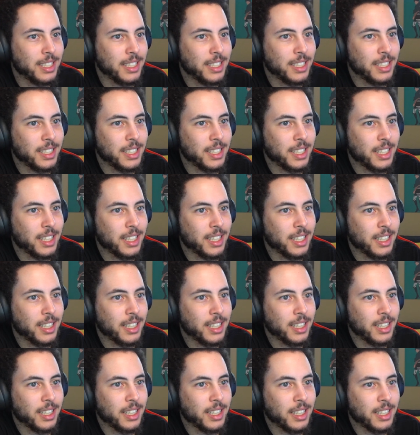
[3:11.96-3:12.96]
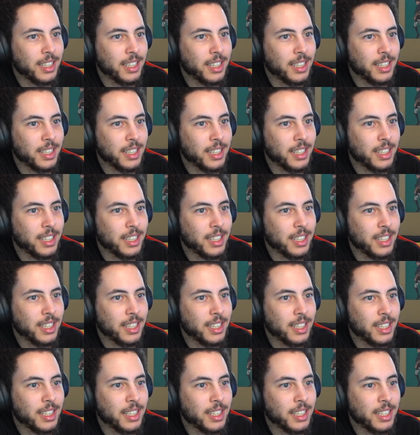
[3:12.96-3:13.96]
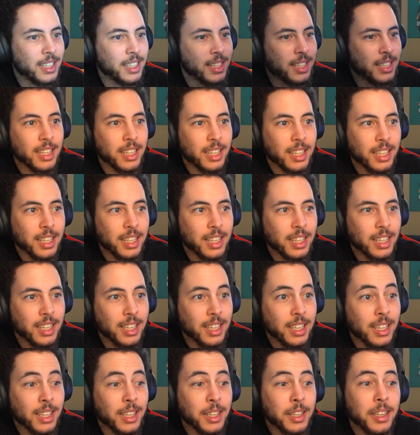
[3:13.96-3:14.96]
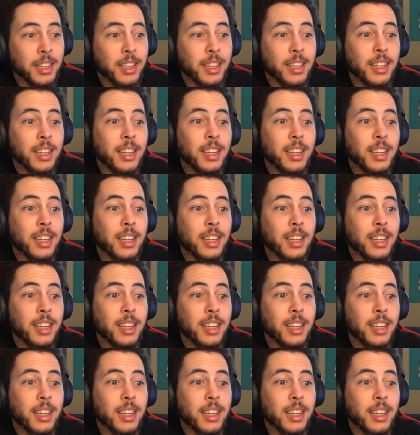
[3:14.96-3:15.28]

No one is speaking in this clip.